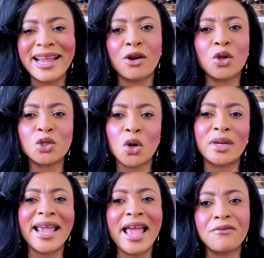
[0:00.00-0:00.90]
They are not
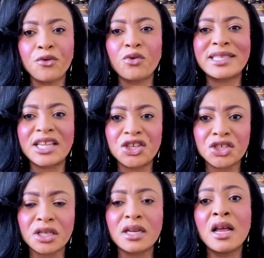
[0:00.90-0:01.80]
on heavy
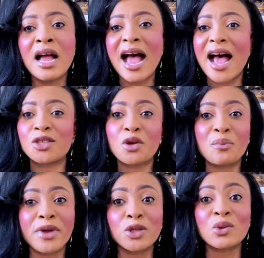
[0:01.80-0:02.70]
rotation as
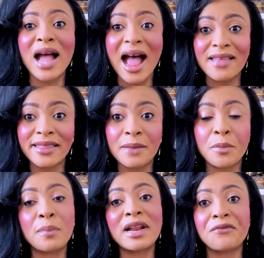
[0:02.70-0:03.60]
compared to other
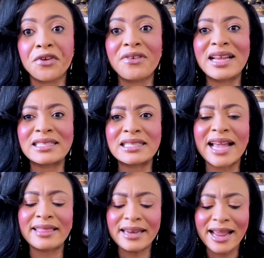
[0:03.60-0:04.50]
popular fragrances.
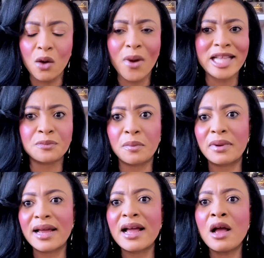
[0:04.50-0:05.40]
I think they are quite
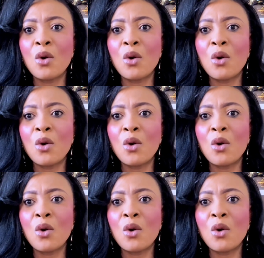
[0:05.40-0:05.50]
popular.